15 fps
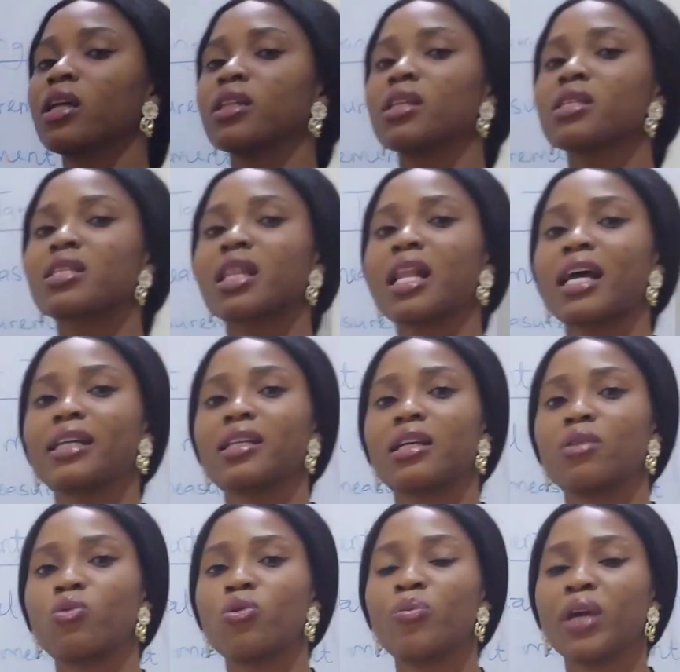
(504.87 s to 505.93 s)
This
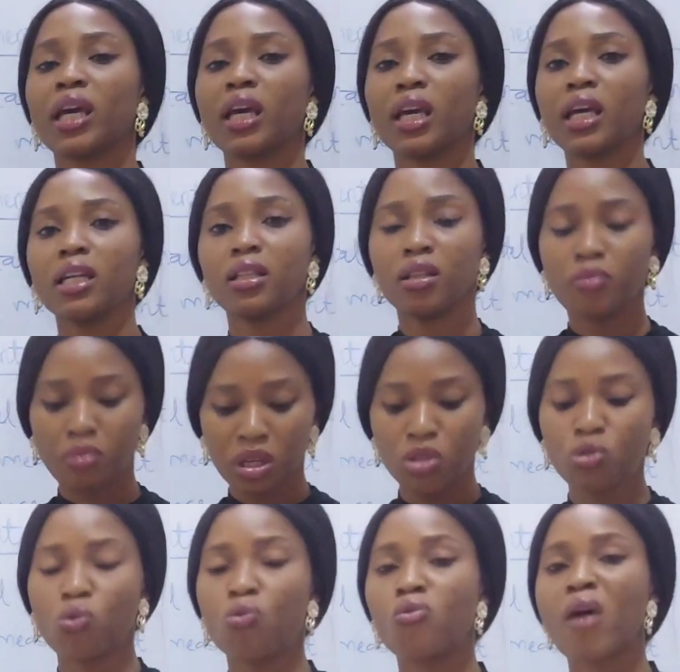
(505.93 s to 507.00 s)
line will be in the
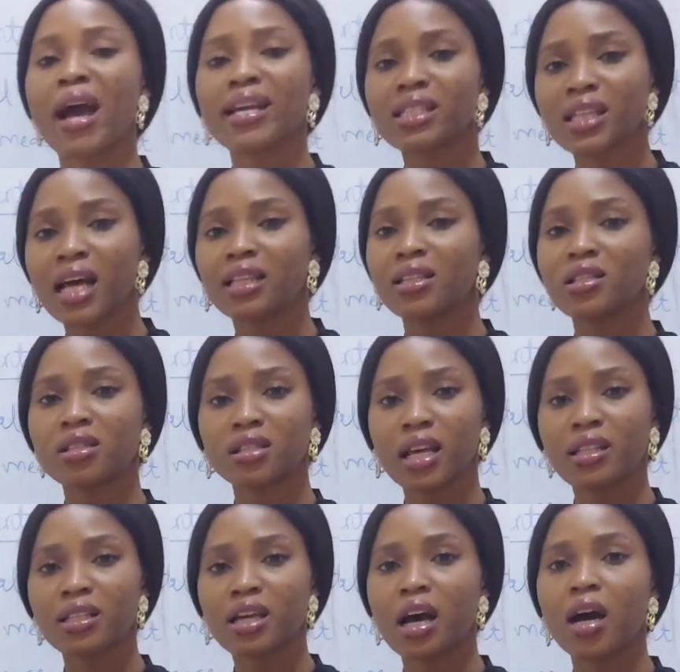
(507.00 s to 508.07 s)
middle, right at the
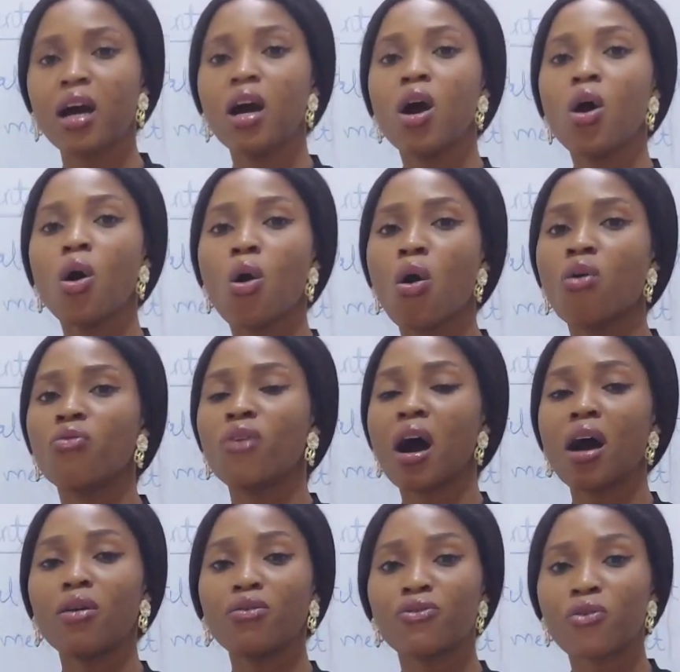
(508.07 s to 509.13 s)
center of
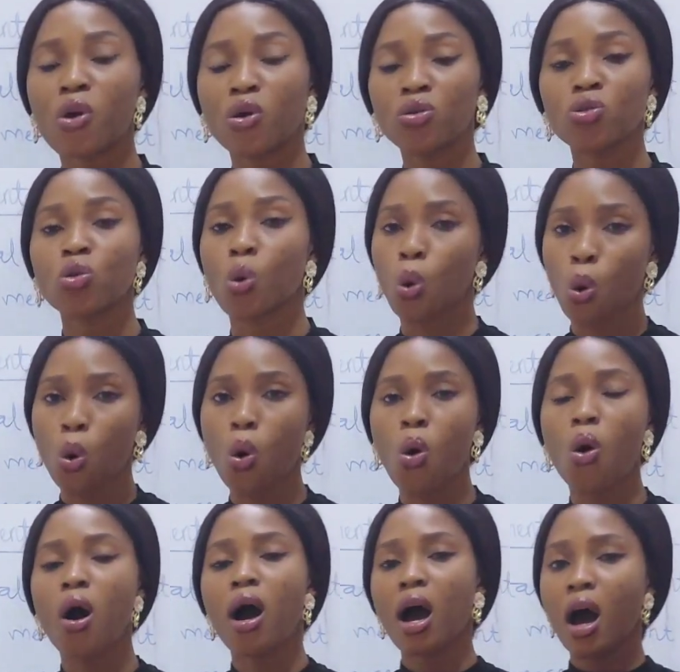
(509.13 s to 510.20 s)
our front
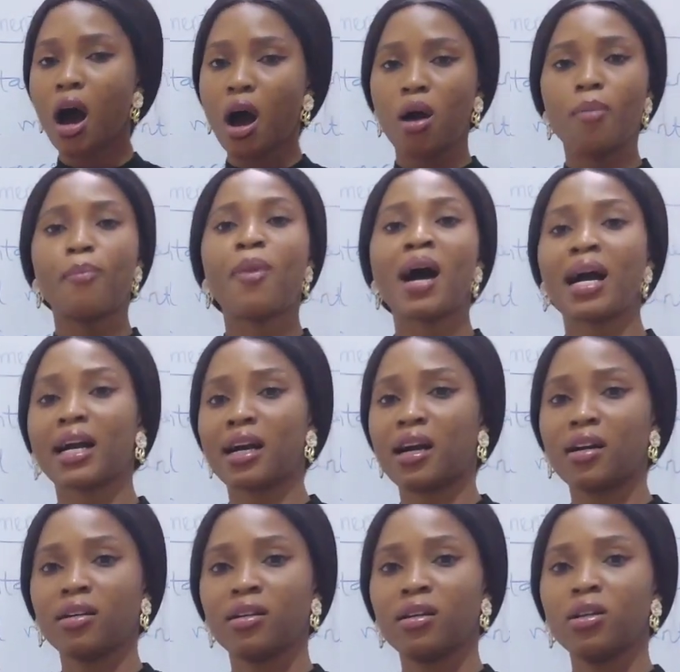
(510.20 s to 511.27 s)
or our back.
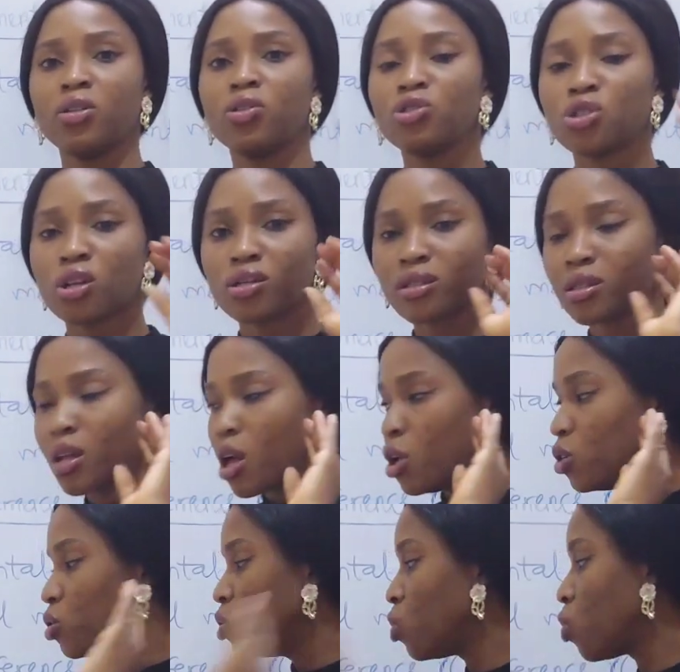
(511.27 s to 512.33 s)
Just
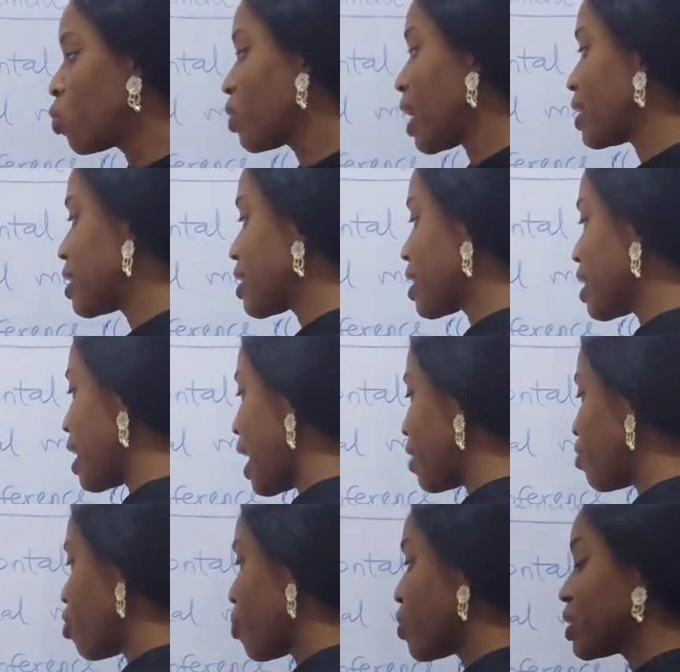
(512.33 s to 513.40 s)
know that this line
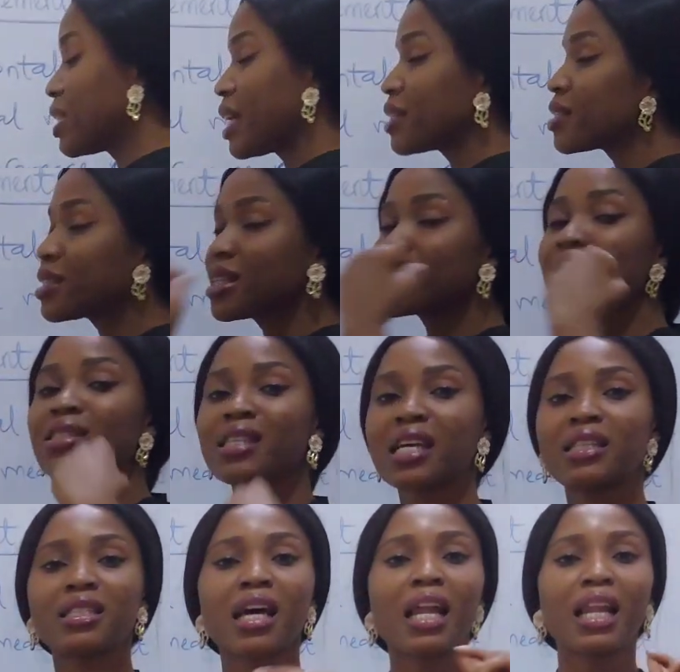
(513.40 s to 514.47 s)
represents the
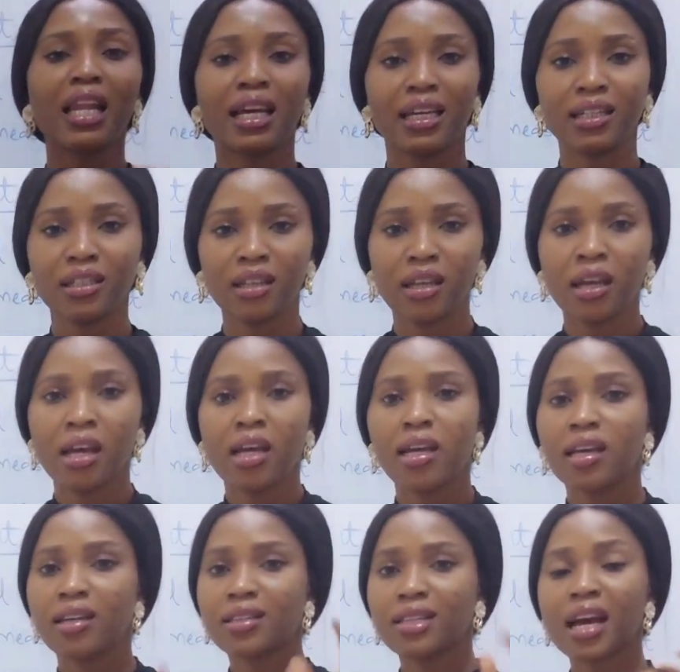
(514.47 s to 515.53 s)
center line.
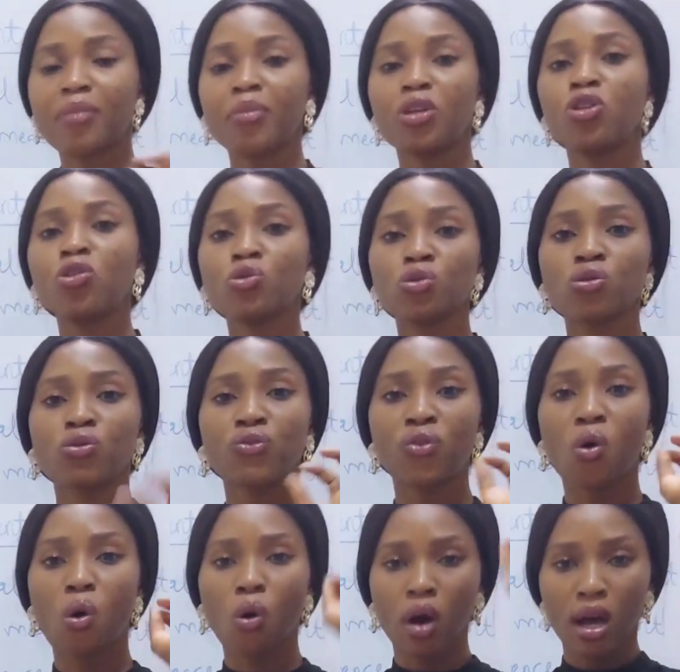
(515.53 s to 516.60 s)
It can be used
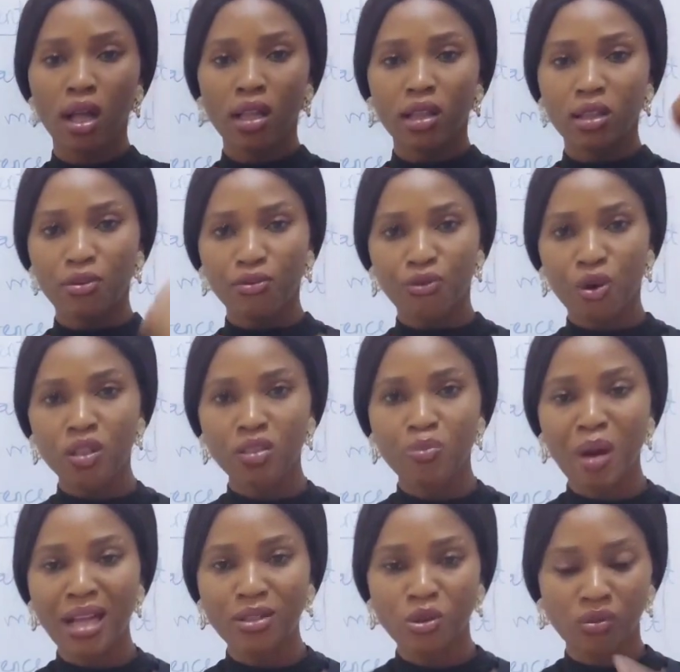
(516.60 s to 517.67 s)
for the front
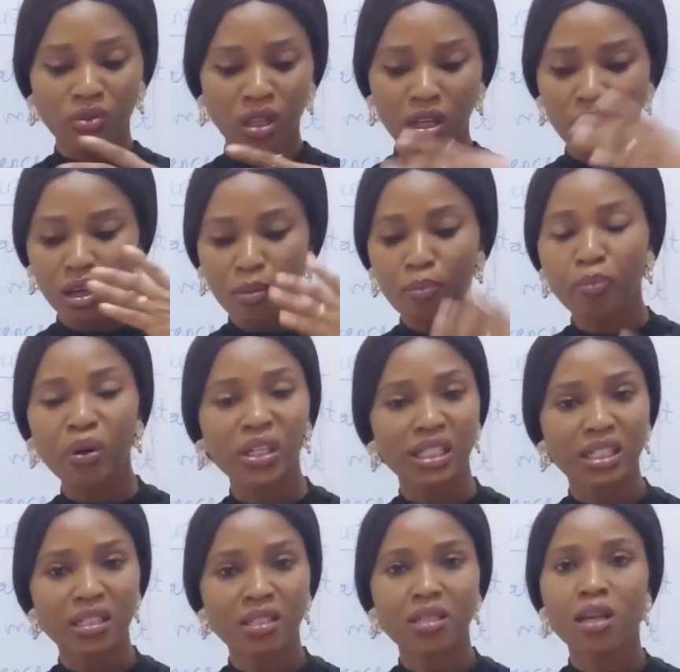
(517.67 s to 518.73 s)
part of the
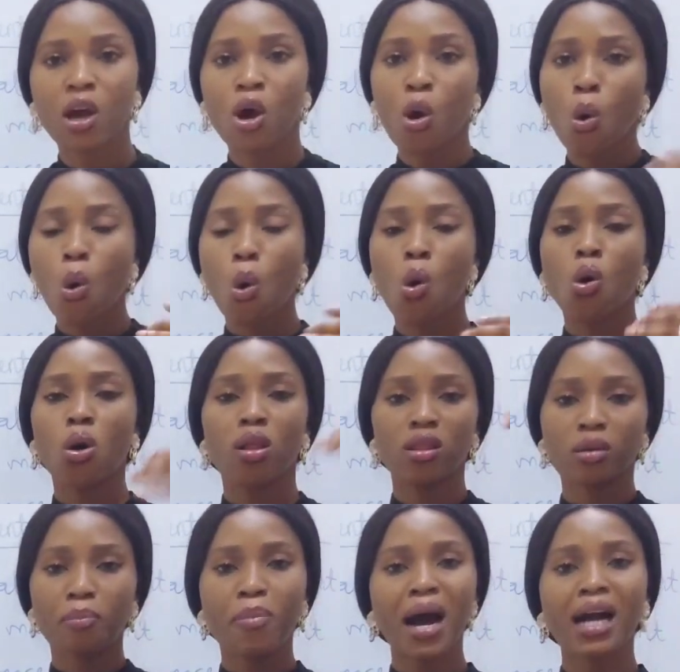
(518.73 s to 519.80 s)
bodice or
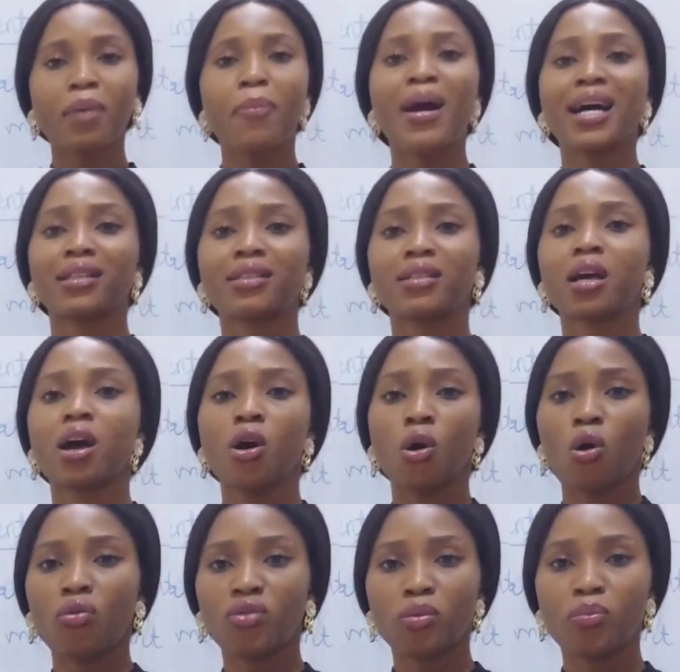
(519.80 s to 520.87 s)
the back part
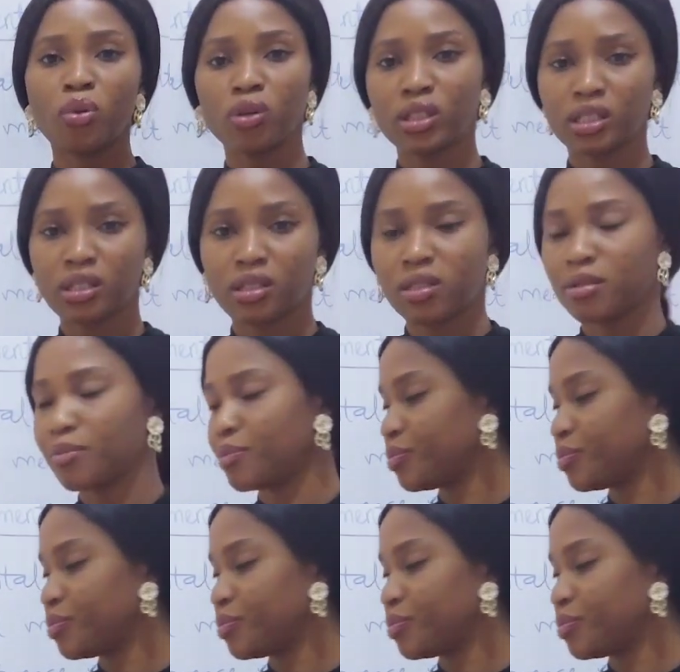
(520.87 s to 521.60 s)
of the bodice.